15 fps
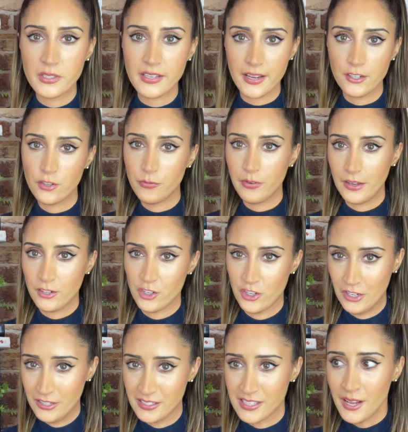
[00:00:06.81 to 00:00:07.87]
stage
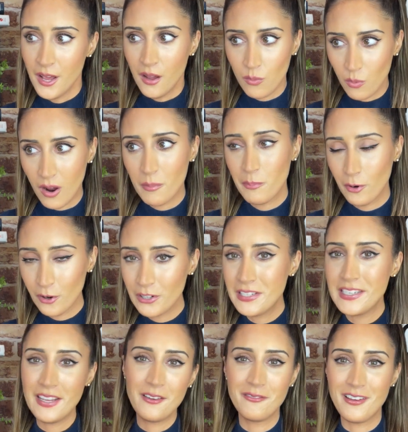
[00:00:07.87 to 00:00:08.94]
fixtures were
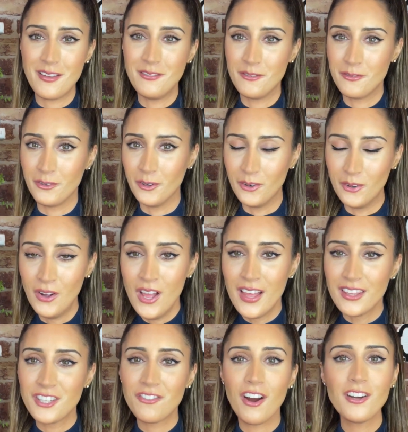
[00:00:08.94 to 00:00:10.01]
pretty eventful.
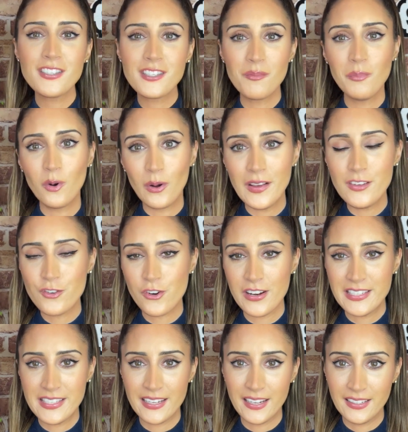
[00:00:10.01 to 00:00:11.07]
There are some more
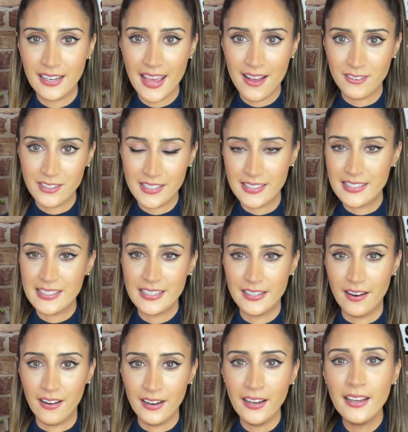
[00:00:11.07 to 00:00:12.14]
interesting encounters
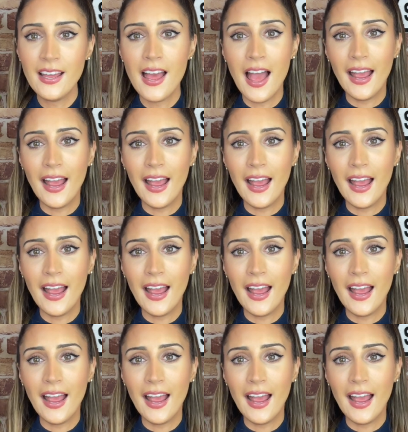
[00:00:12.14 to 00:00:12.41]
tonight.